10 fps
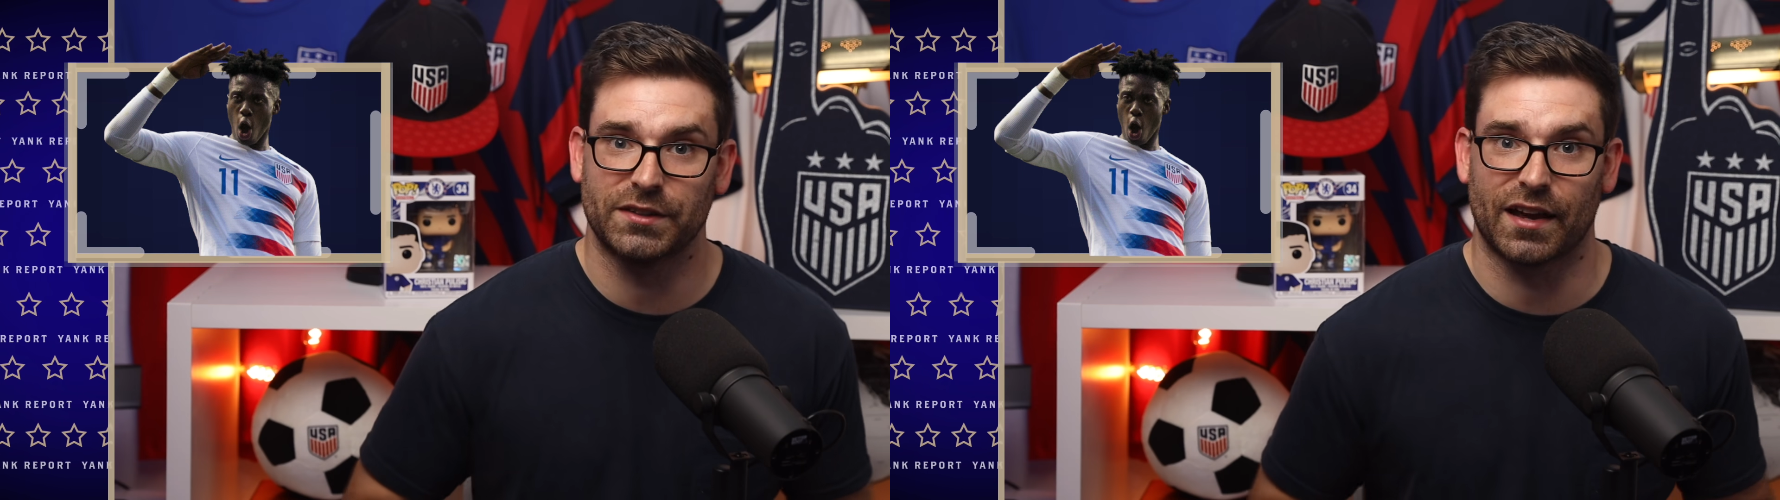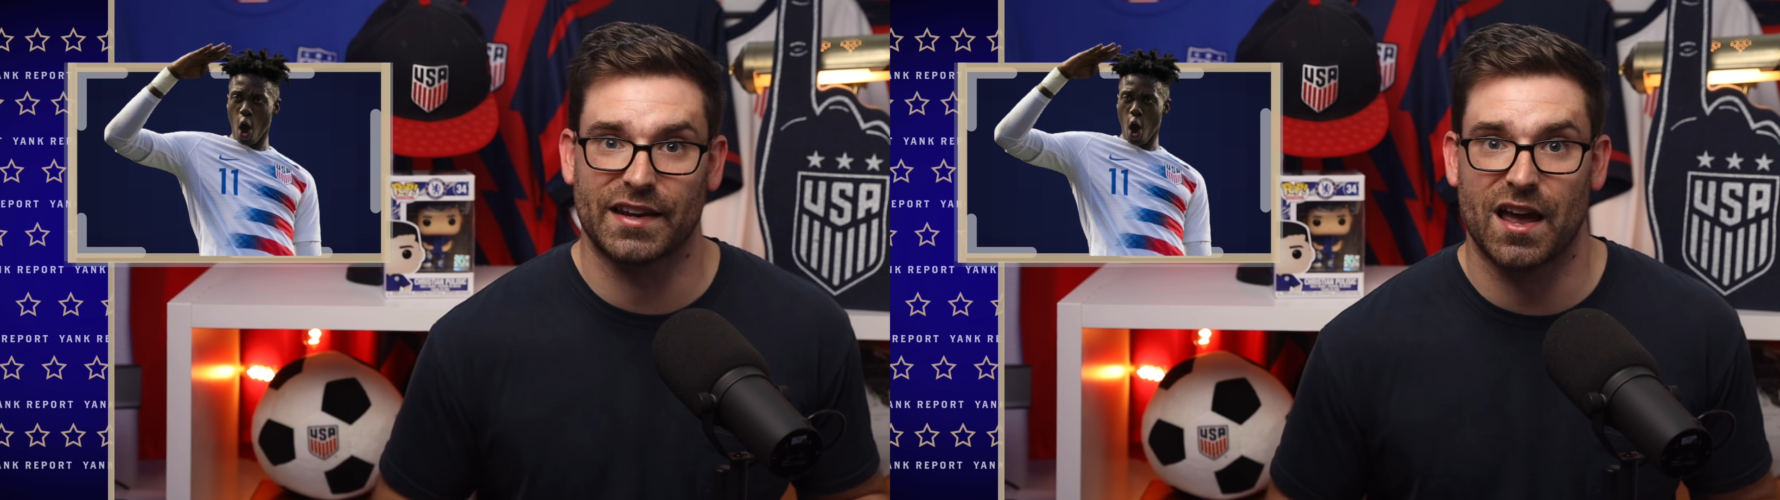
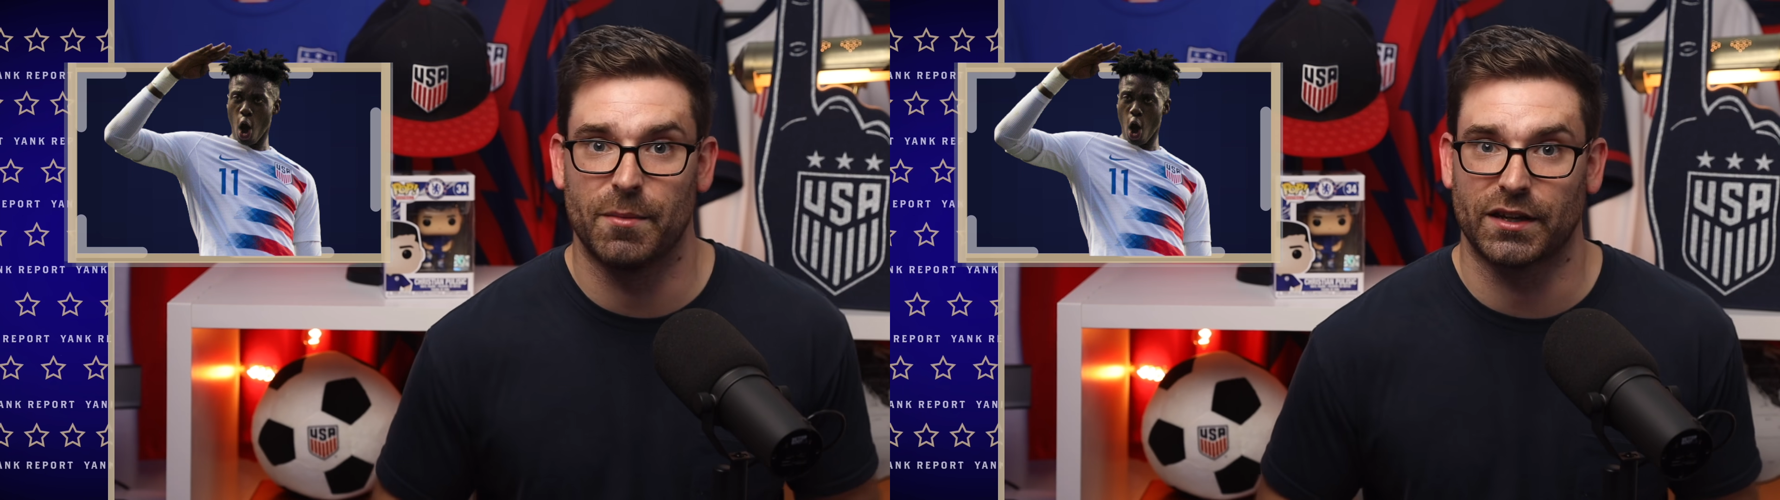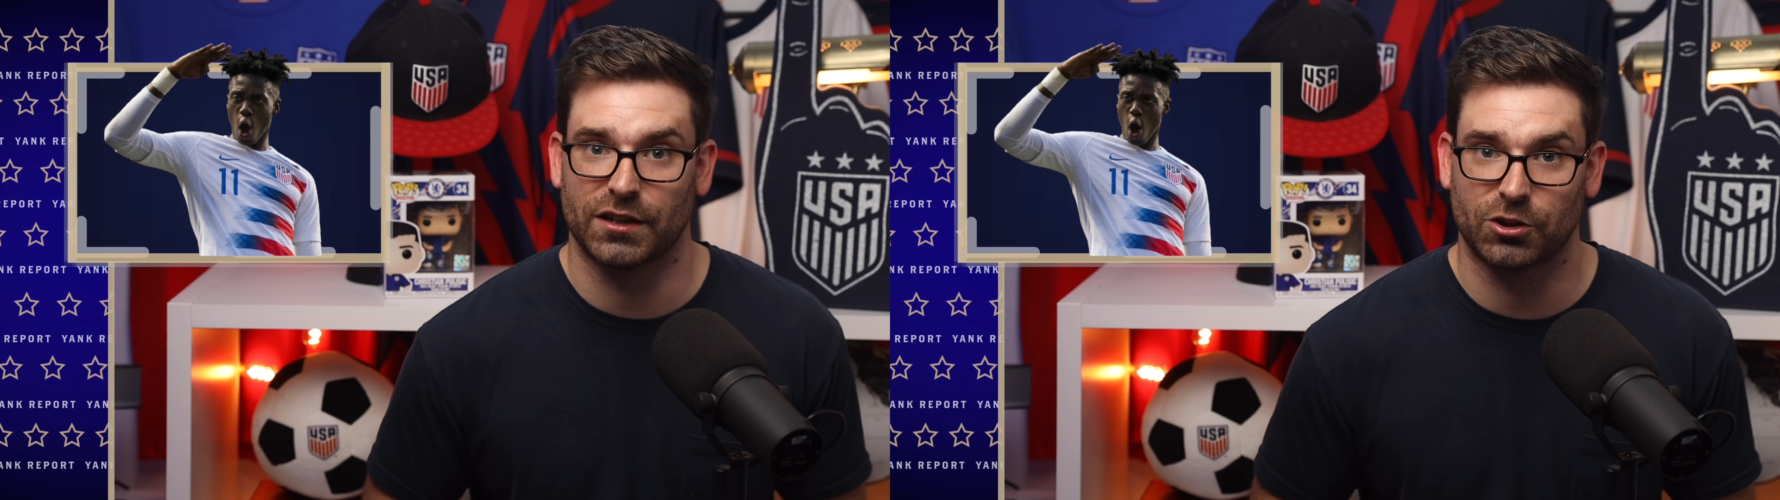
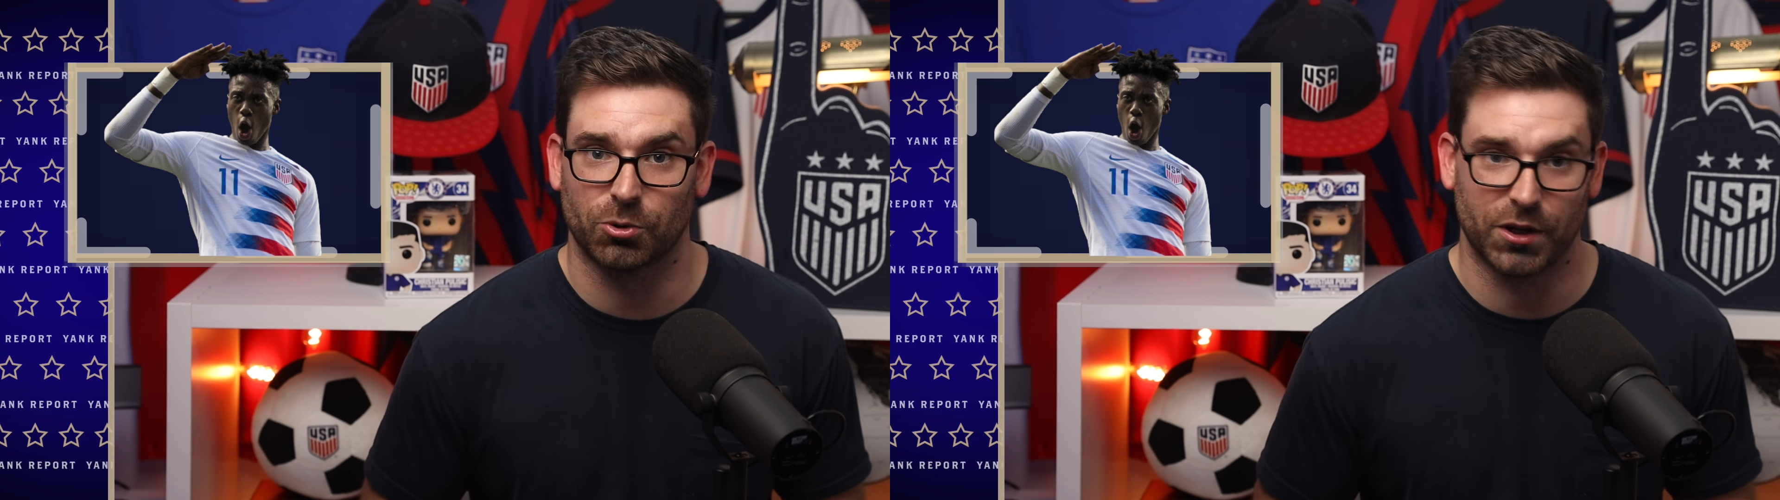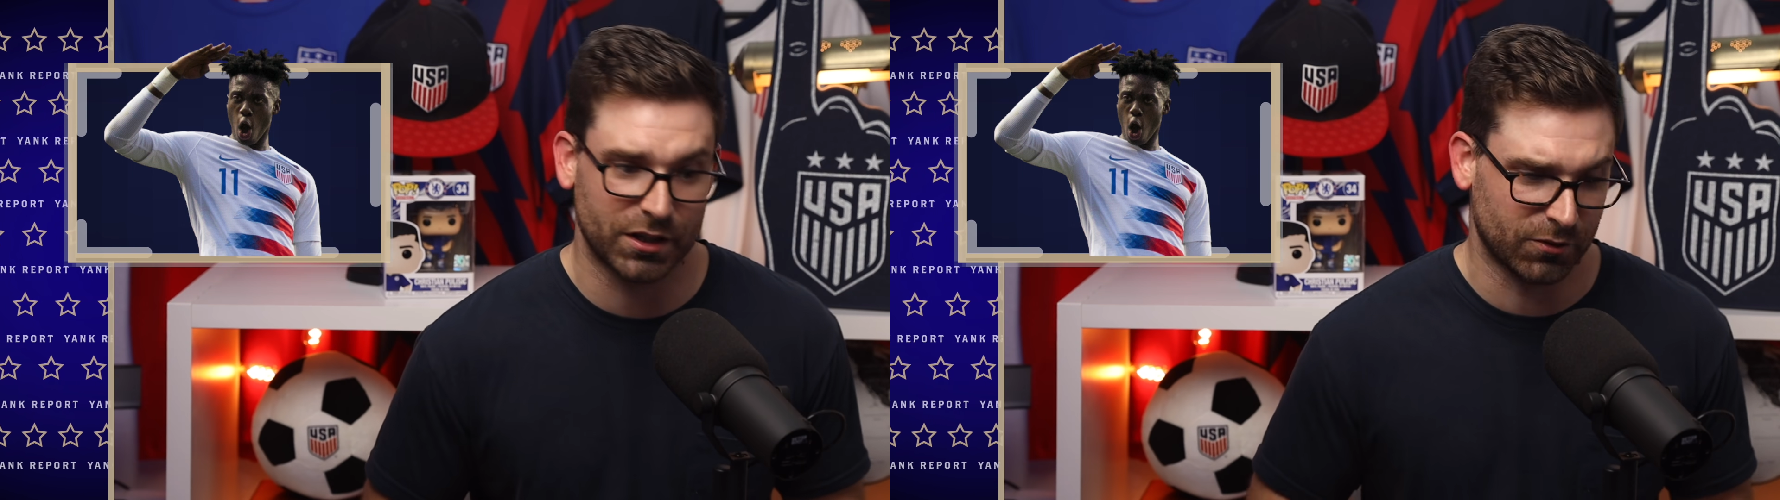dynamic and
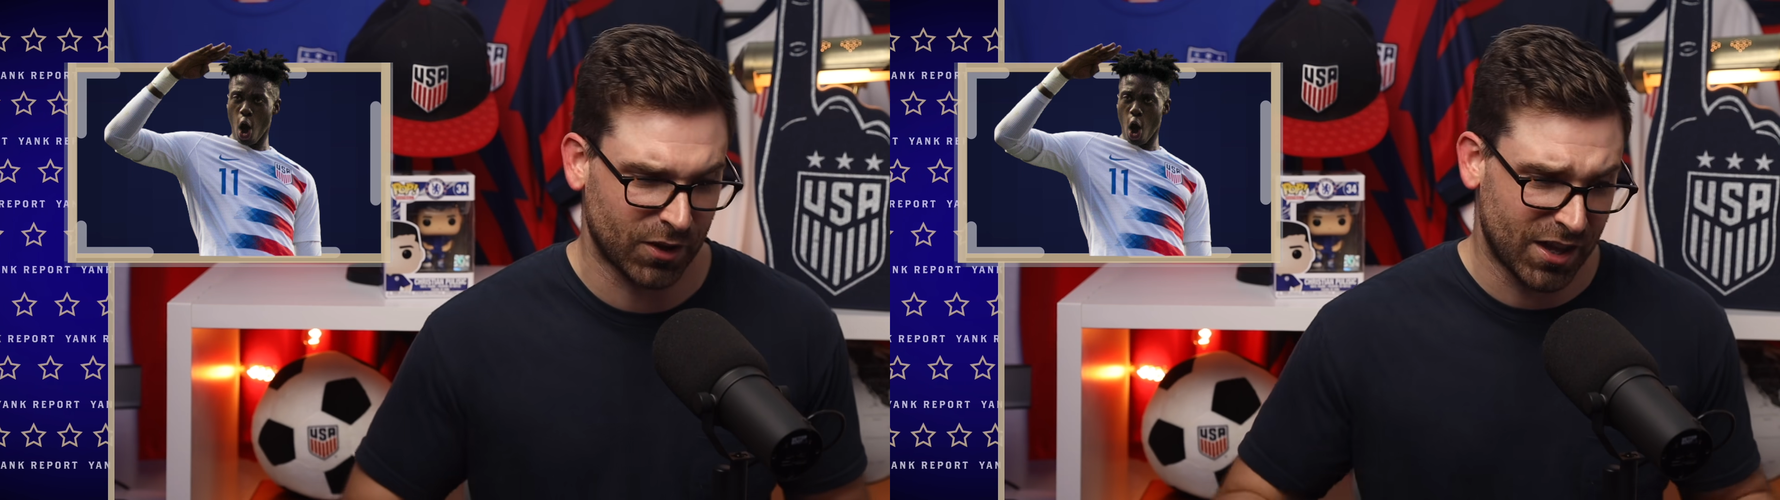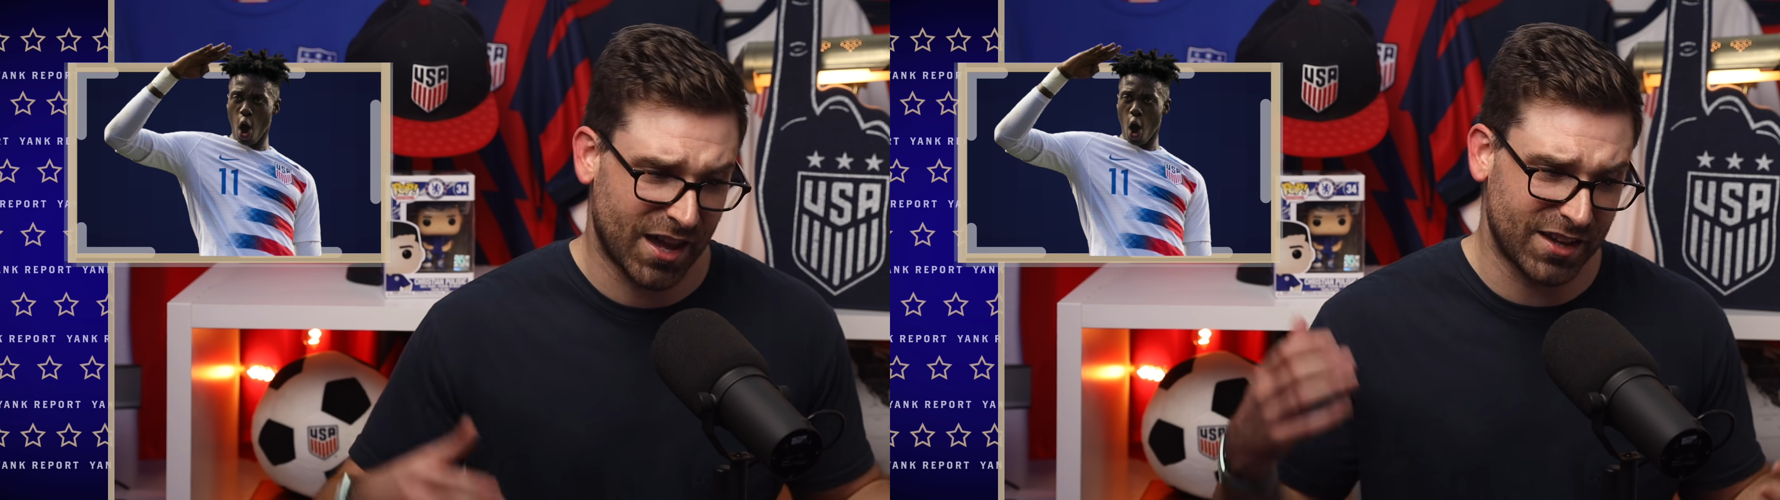creative.
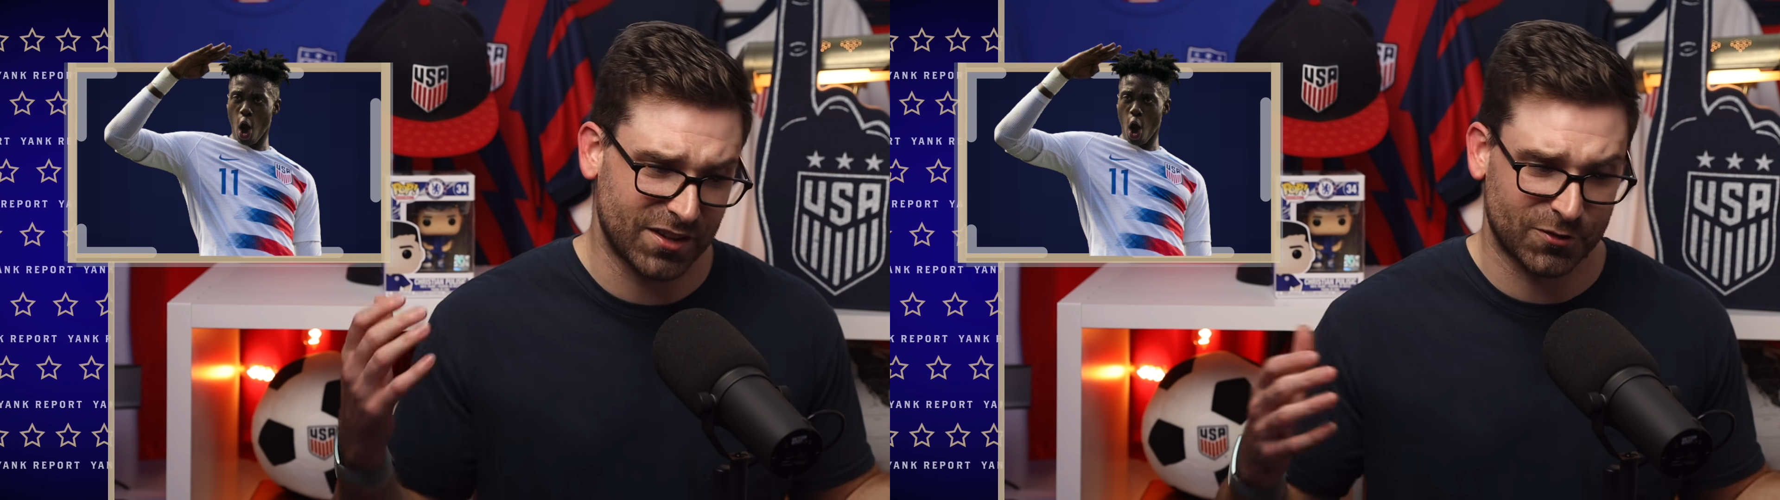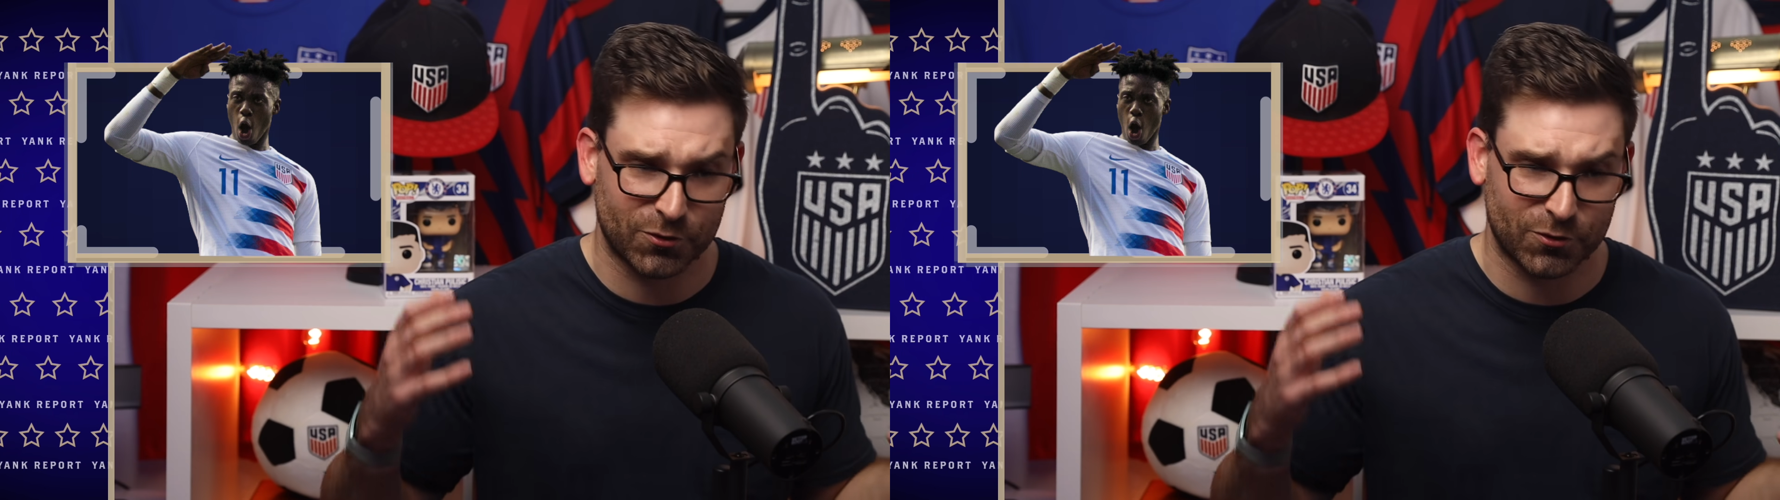And